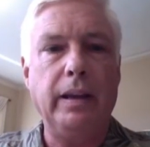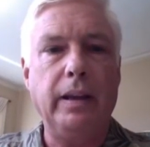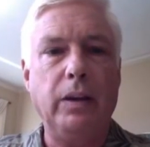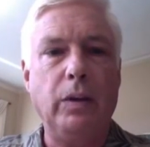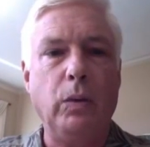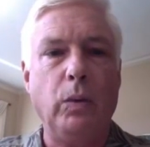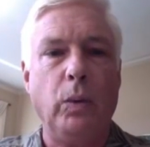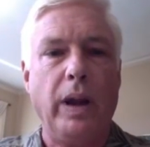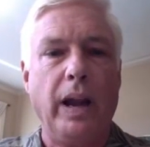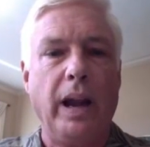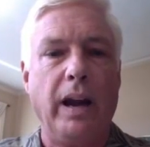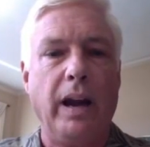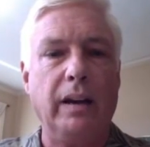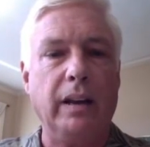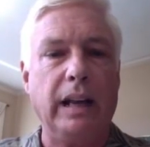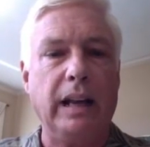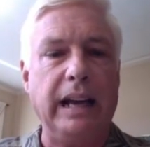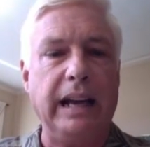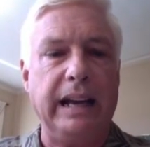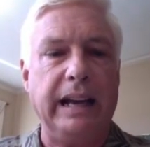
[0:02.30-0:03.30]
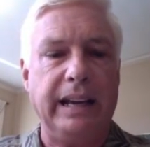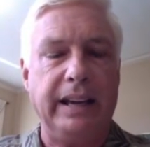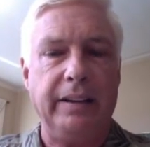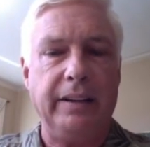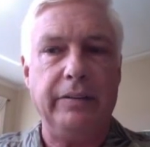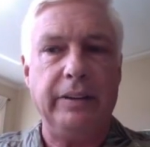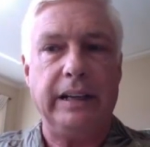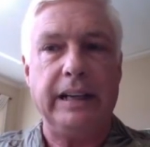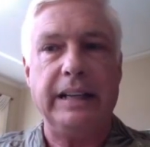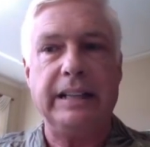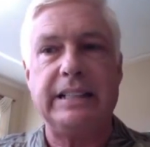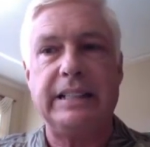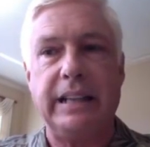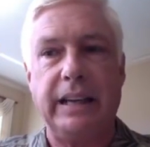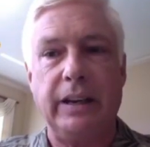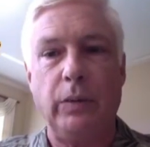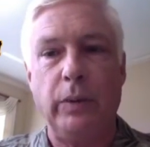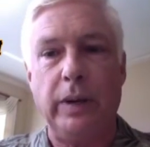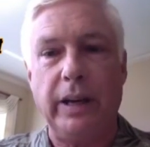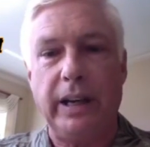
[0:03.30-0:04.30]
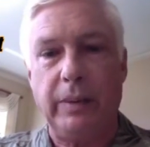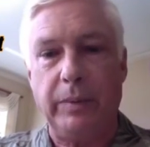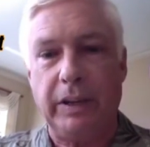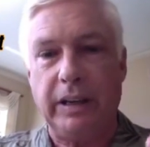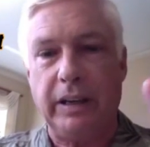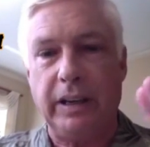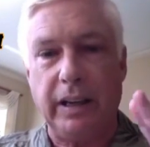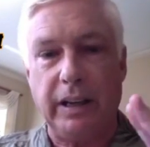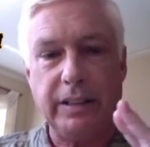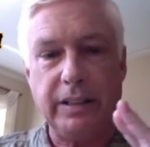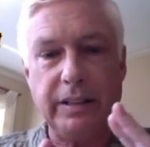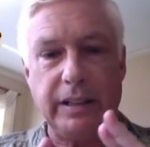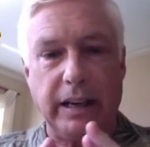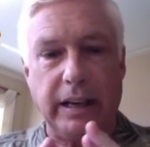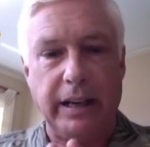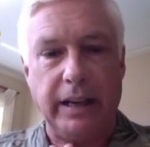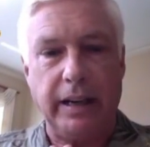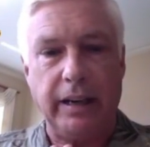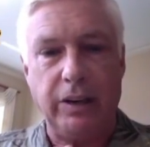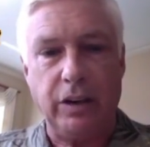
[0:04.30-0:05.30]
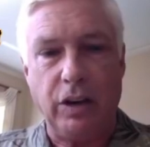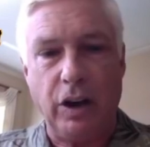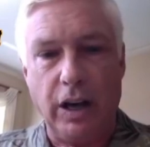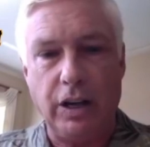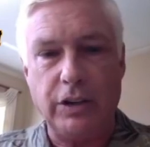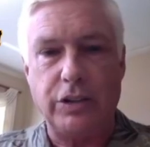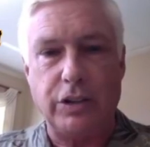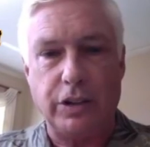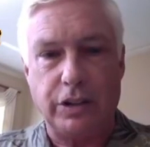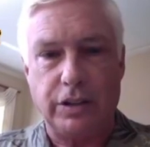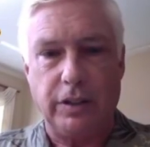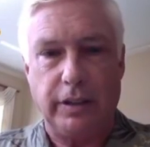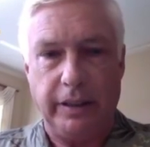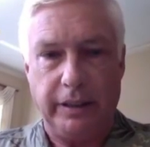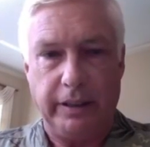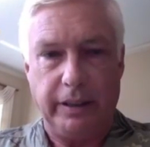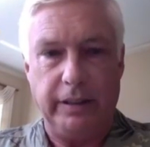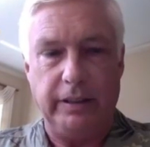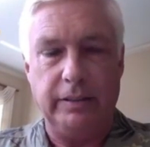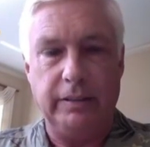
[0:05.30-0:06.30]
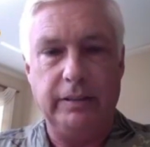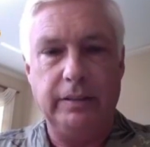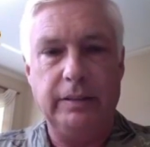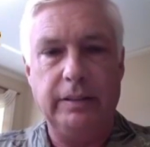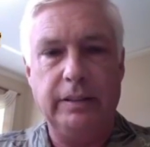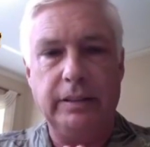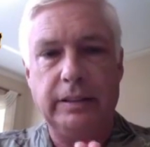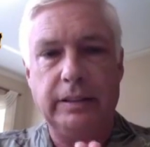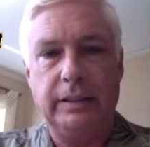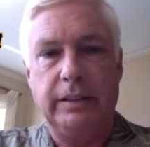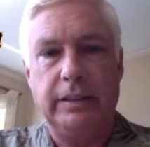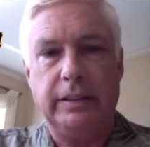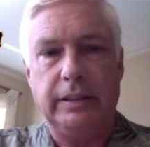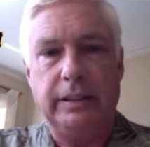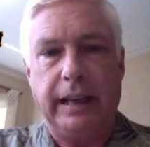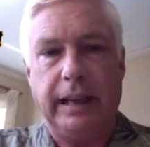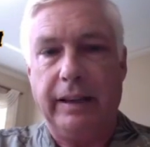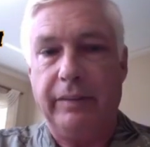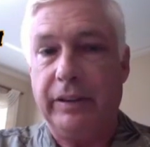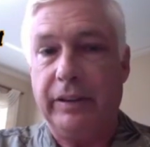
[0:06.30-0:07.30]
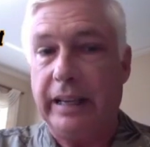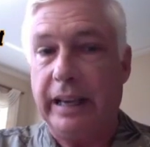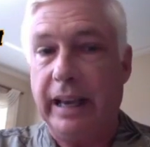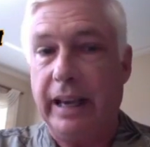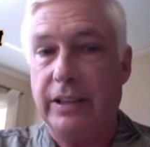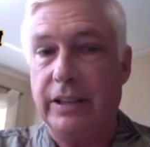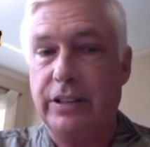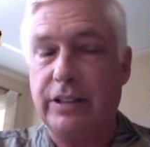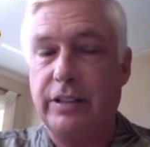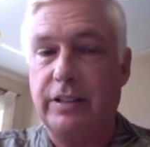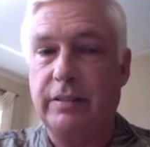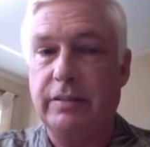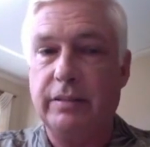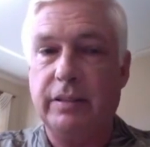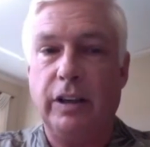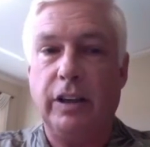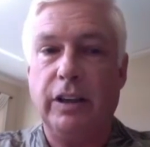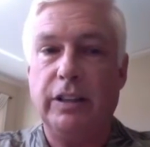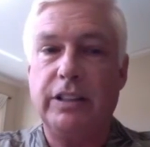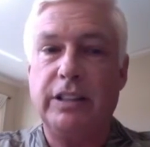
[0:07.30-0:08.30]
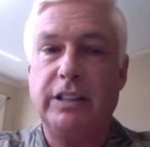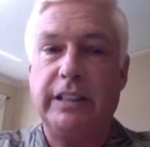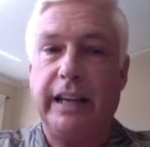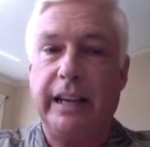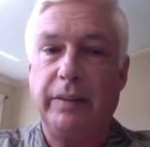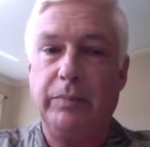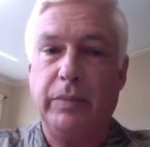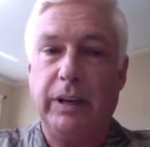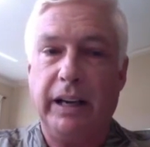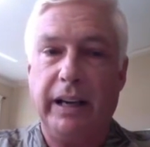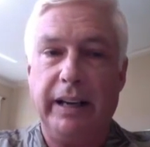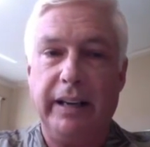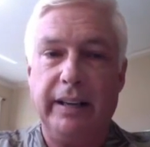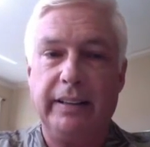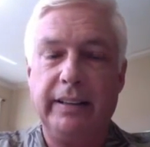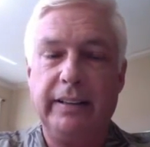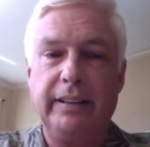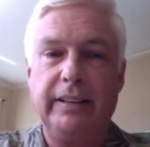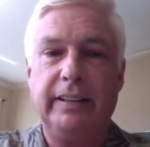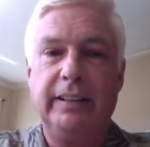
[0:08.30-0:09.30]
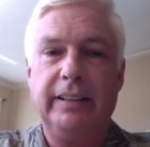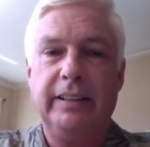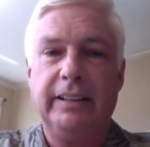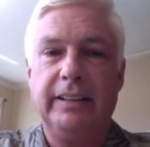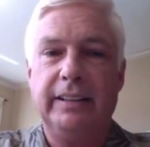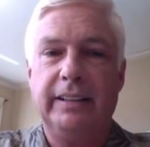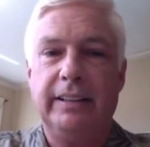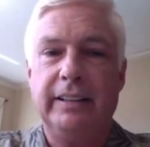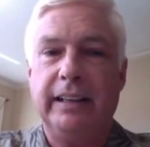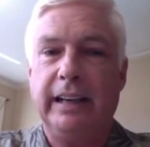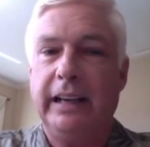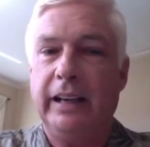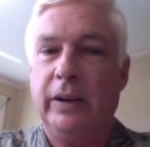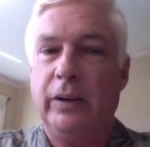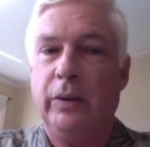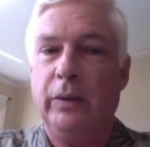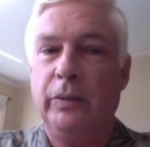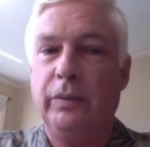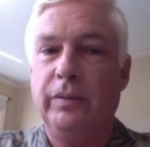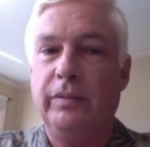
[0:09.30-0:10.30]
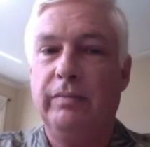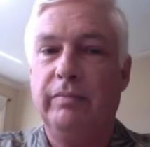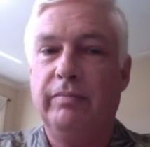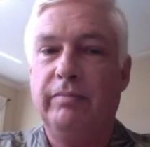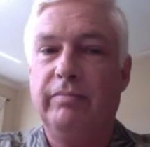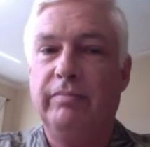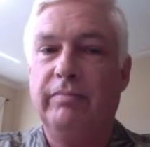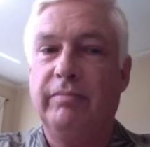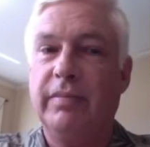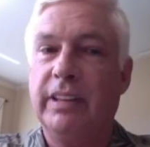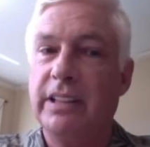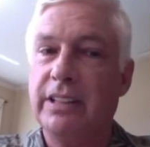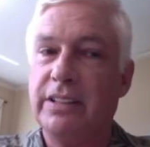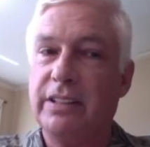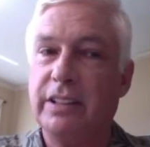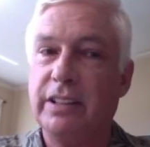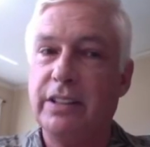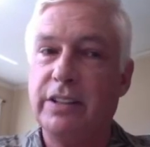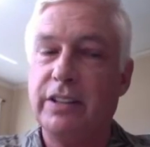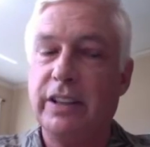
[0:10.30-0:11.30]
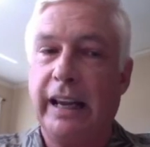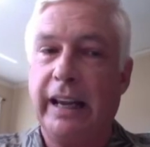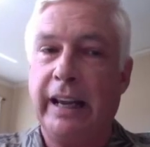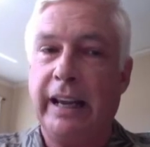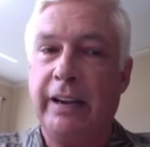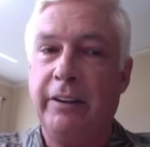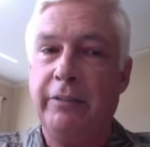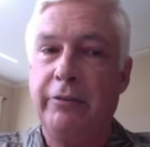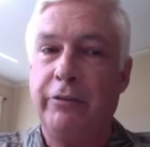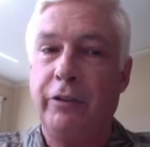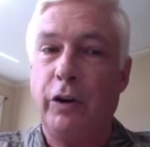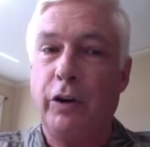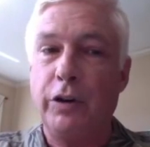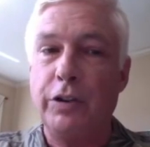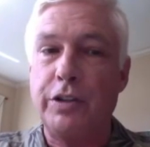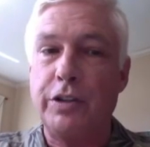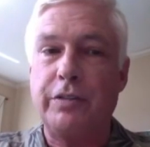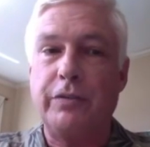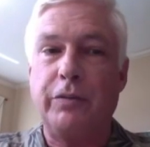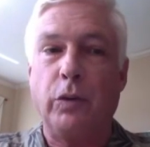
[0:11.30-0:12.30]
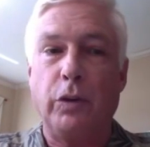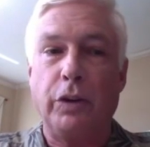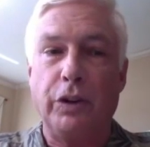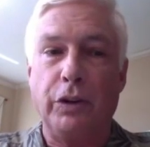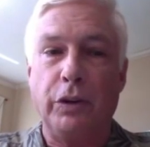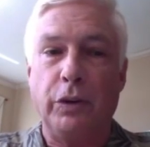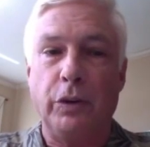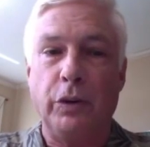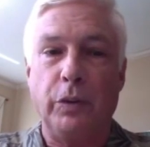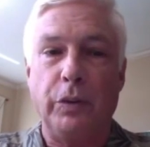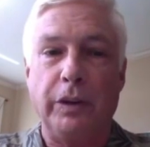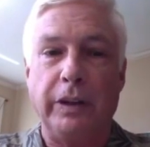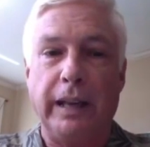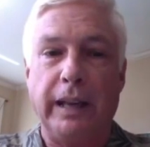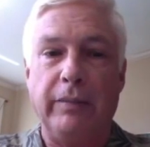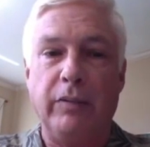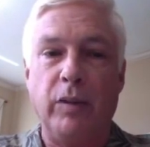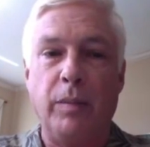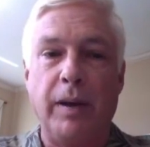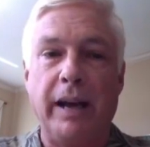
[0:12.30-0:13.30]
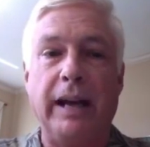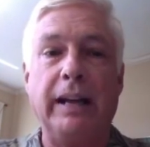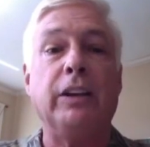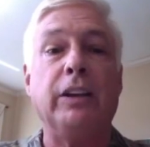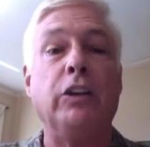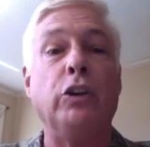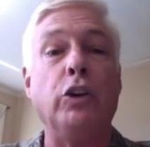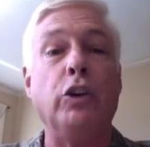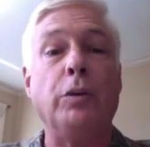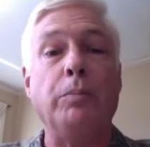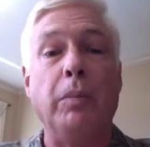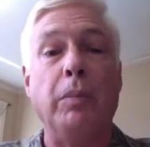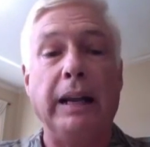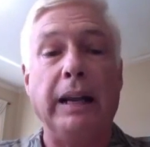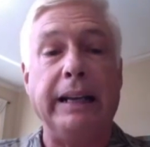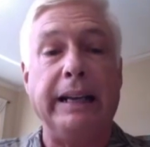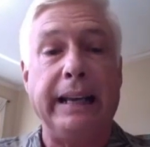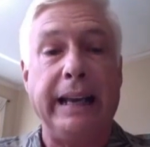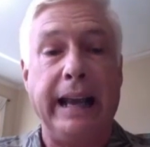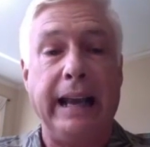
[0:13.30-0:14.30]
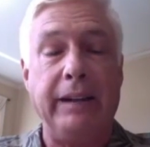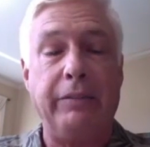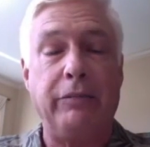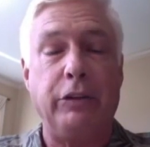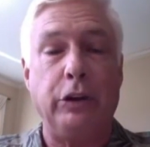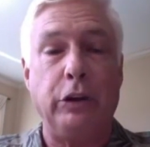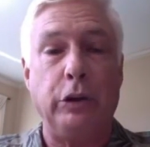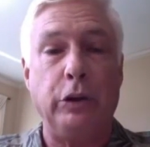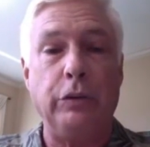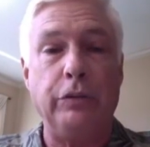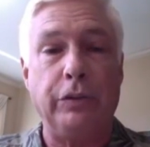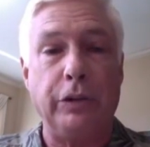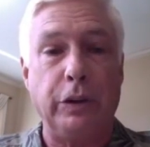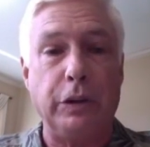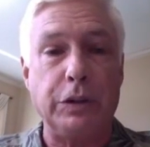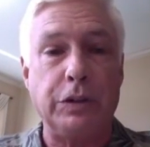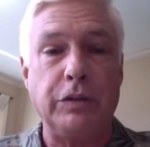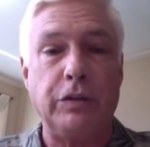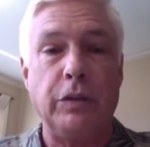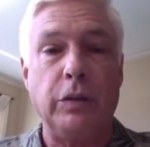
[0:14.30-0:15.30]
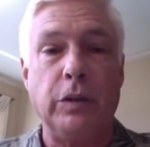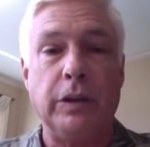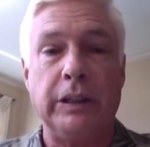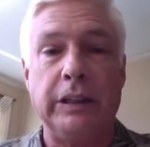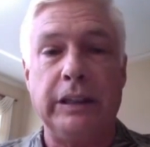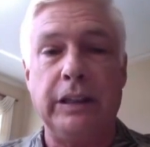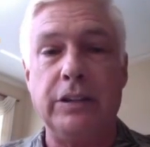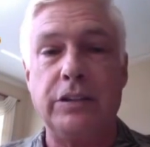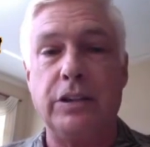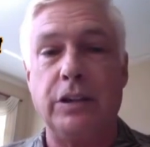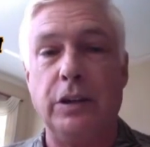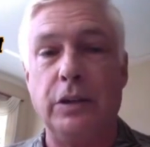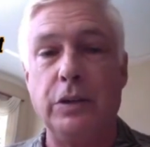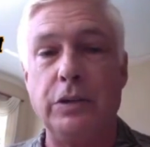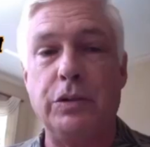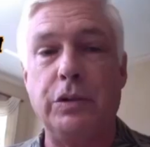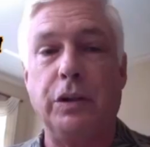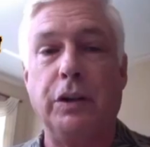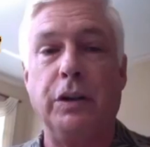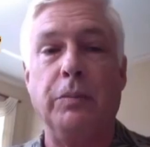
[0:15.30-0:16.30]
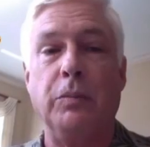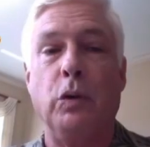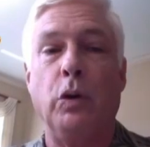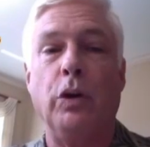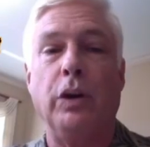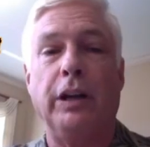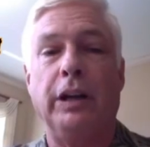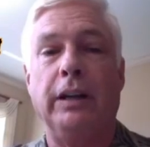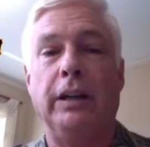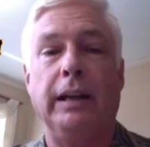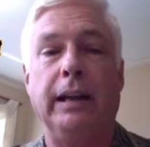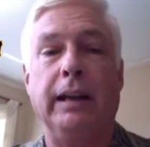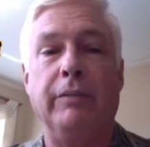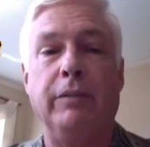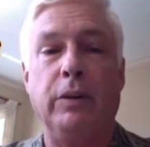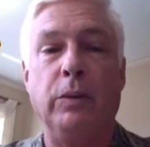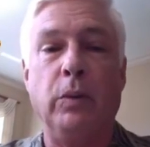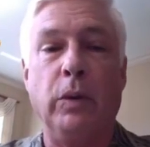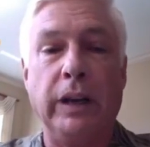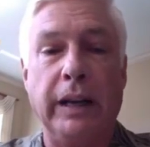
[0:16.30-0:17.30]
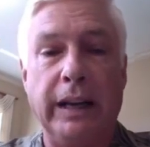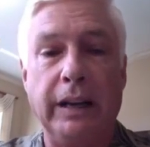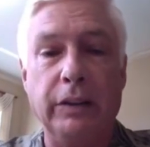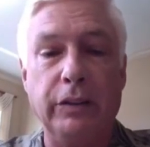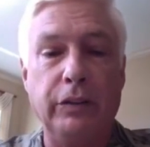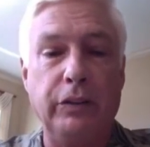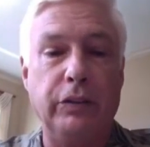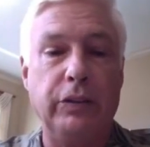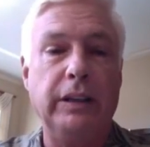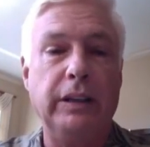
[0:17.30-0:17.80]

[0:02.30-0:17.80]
We are live, and I say we because I cautiously have a guest on standby. Now, this is a first for the Nooner with Dave LaMont, and good Monday afternoon for those of you on the East Coast, and good morning to everyone else.